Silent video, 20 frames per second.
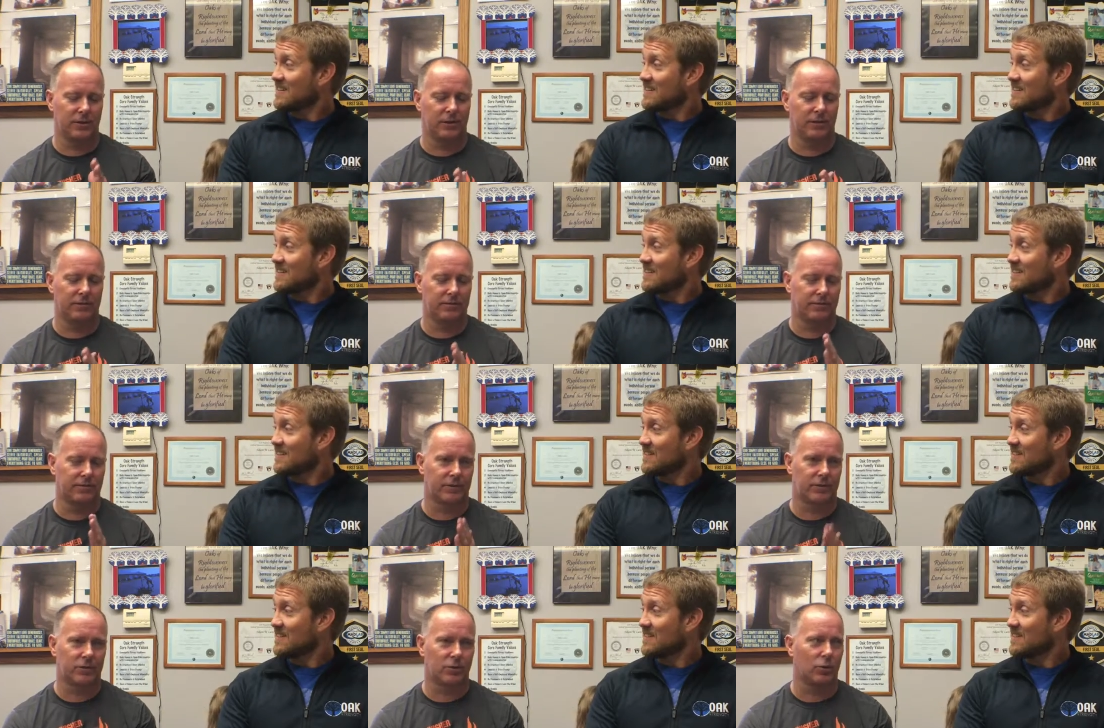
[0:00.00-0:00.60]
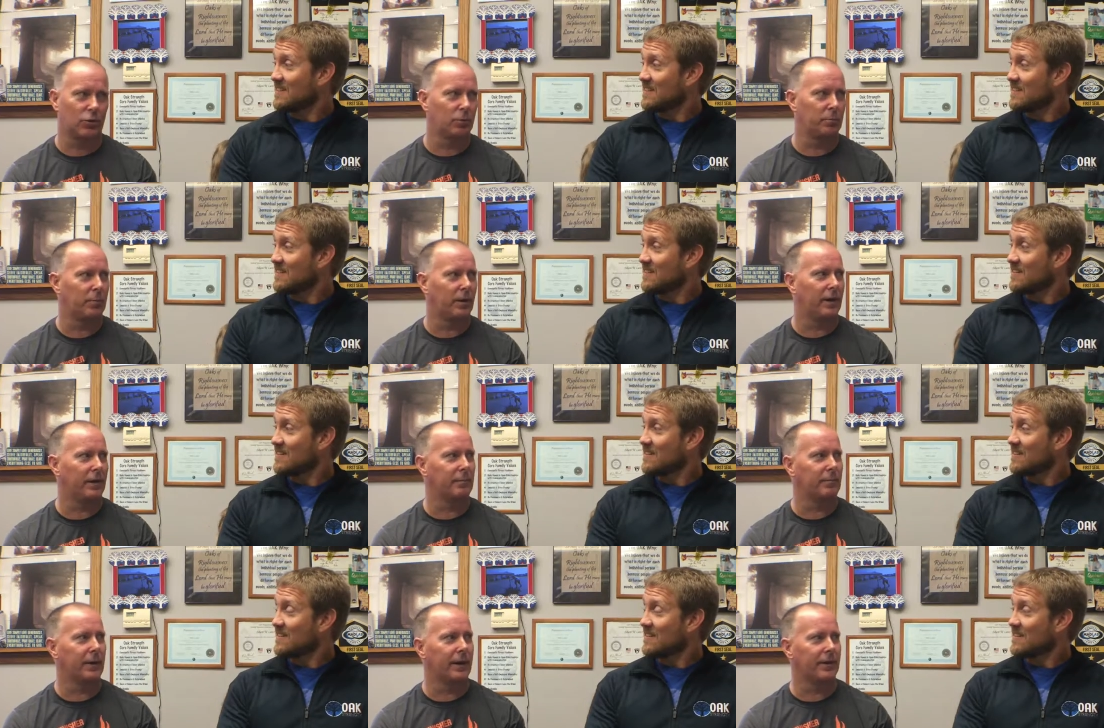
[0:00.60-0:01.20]
Speaker 1: of Gold
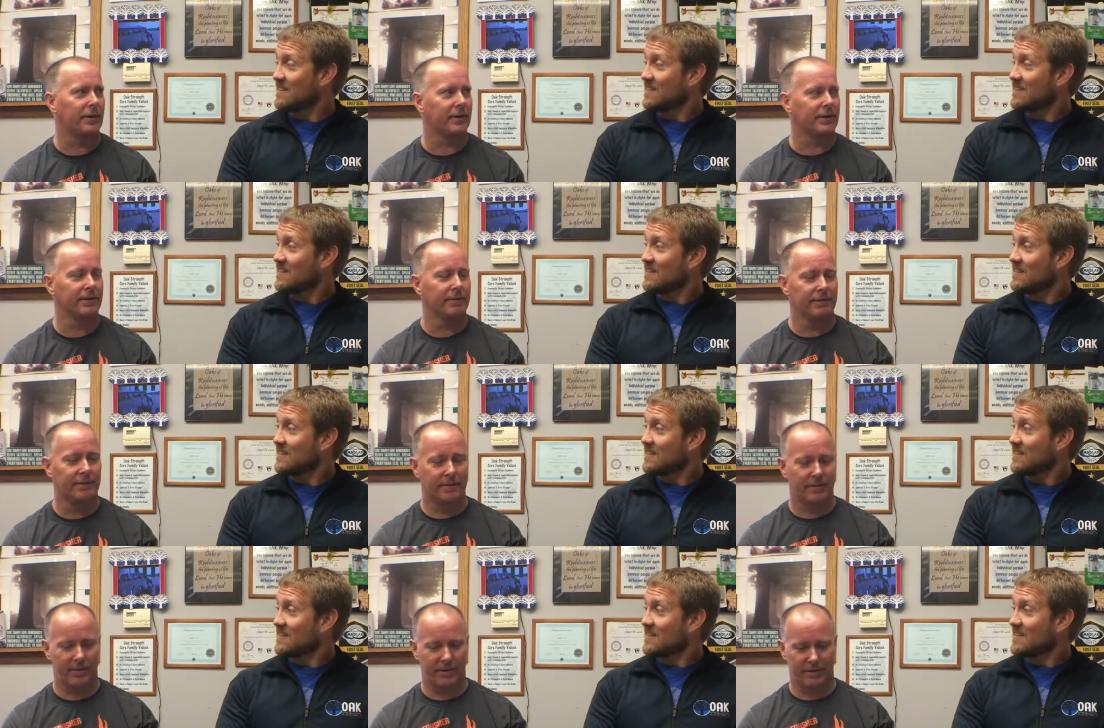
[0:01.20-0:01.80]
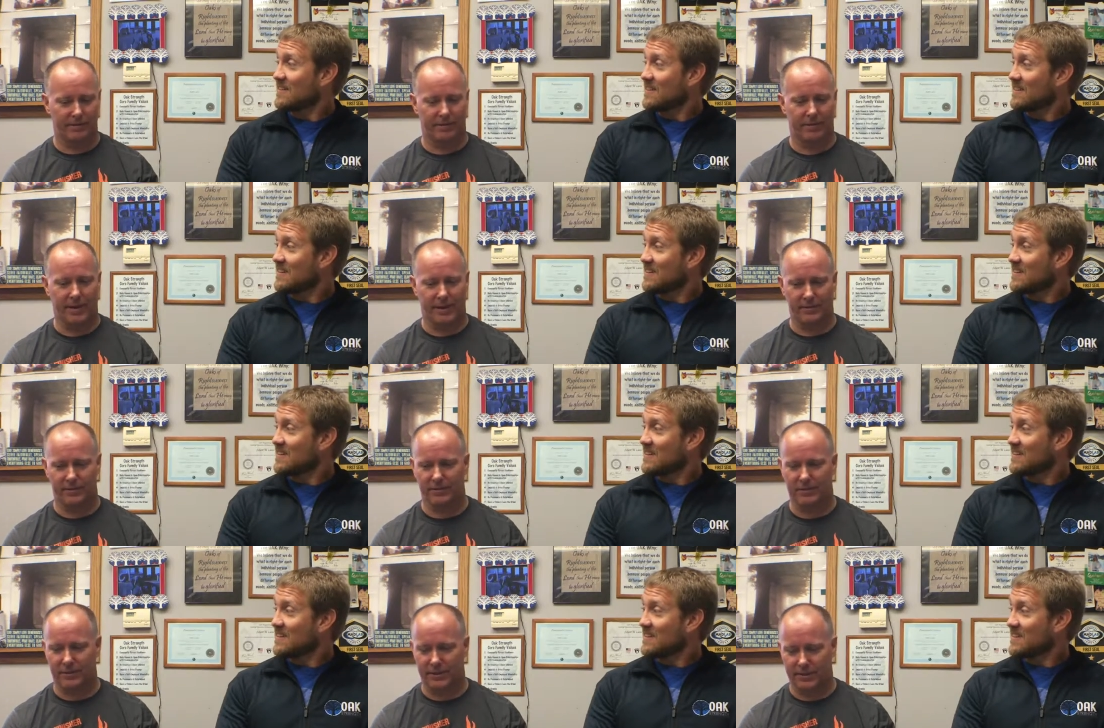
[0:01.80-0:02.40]
Bond powder and
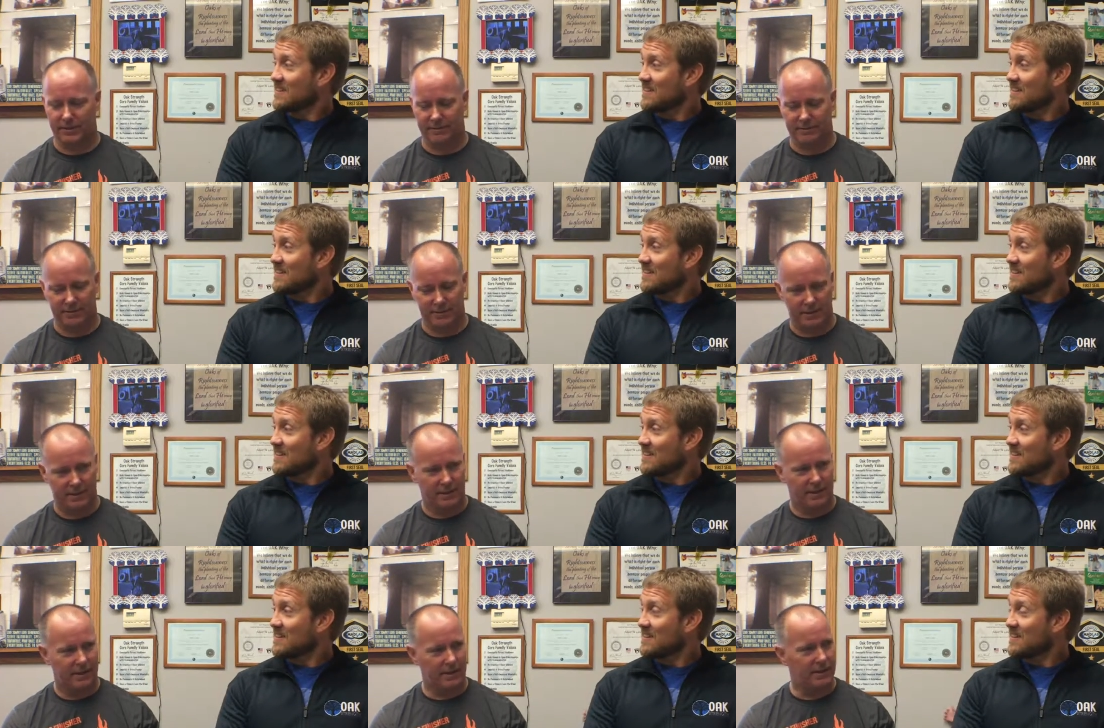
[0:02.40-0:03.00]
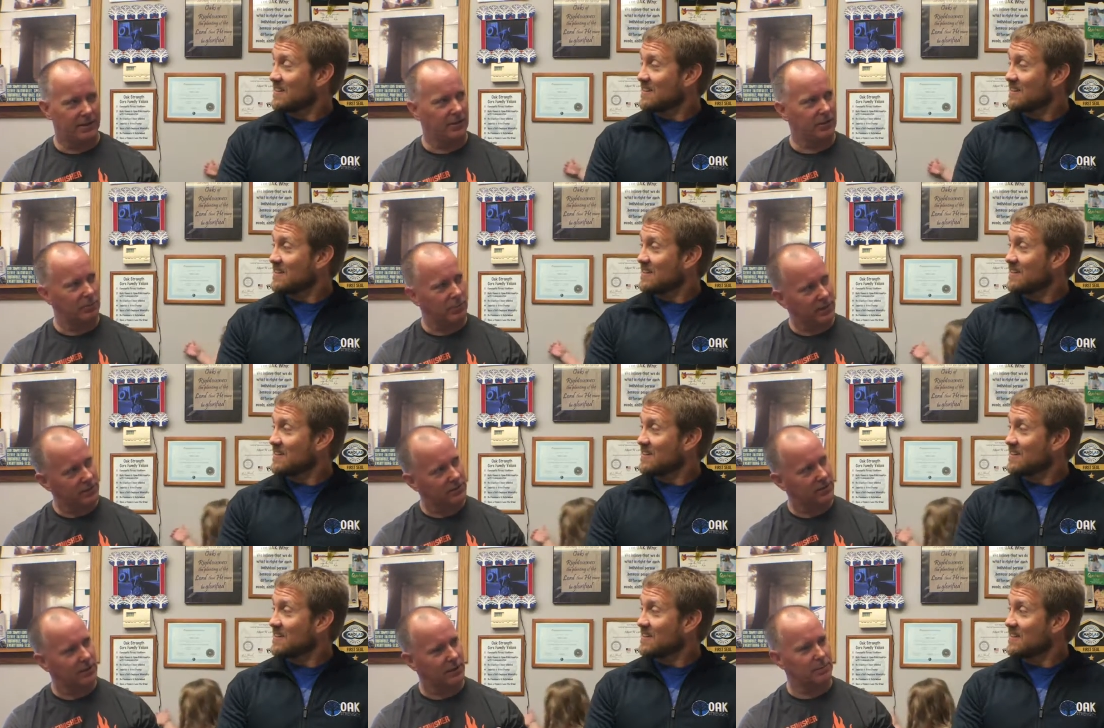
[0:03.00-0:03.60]
Vaseline, and you
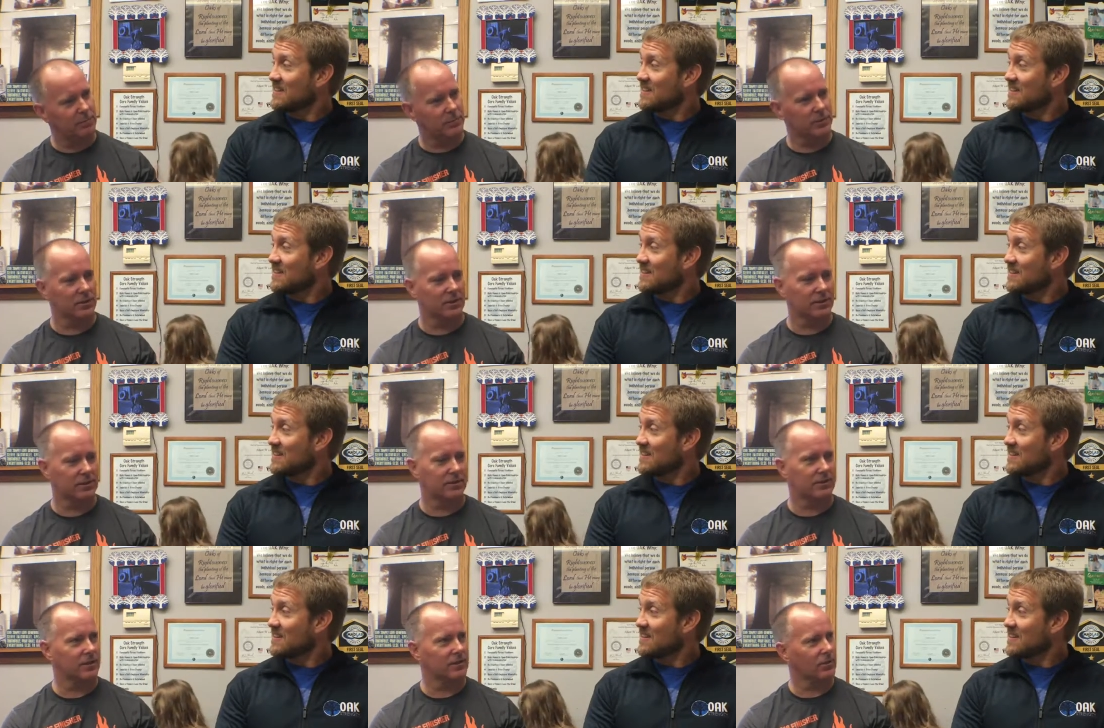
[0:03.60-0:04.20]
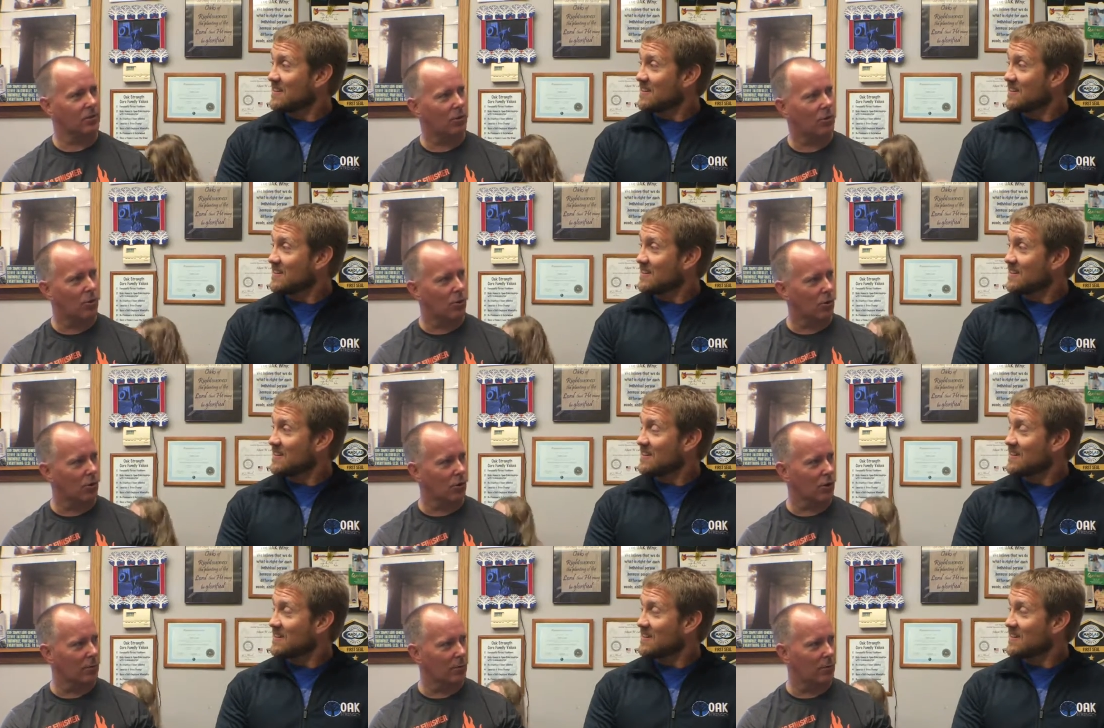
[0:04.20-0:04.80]
mix it up till it's this
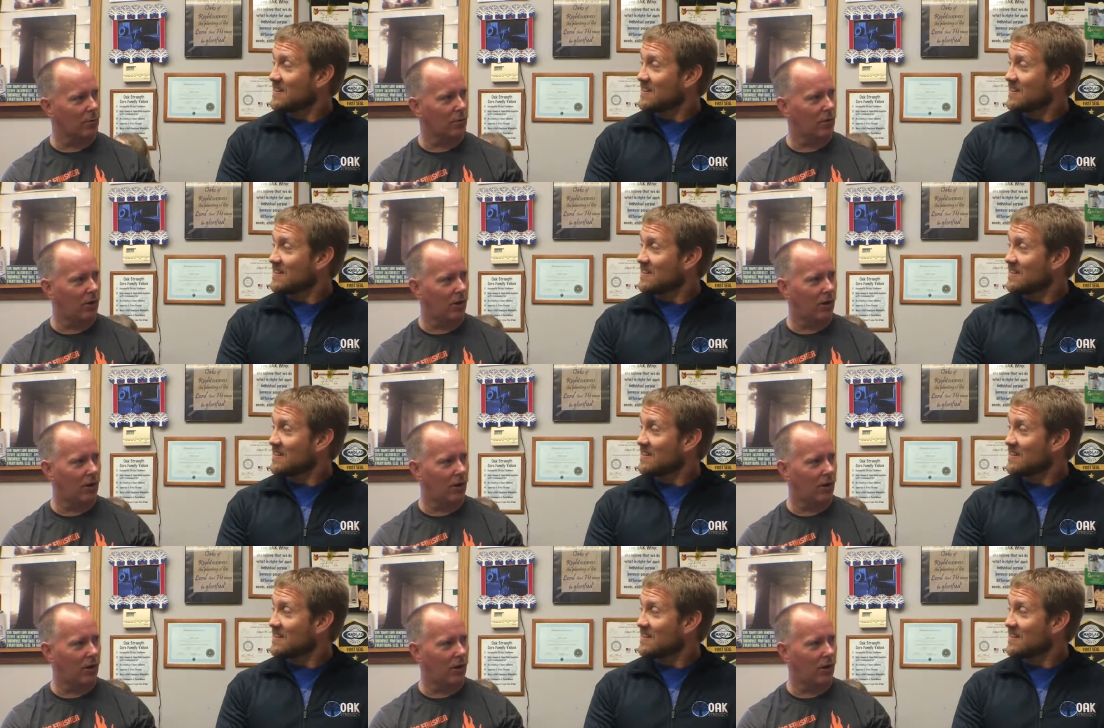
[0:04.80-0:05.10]
horrible,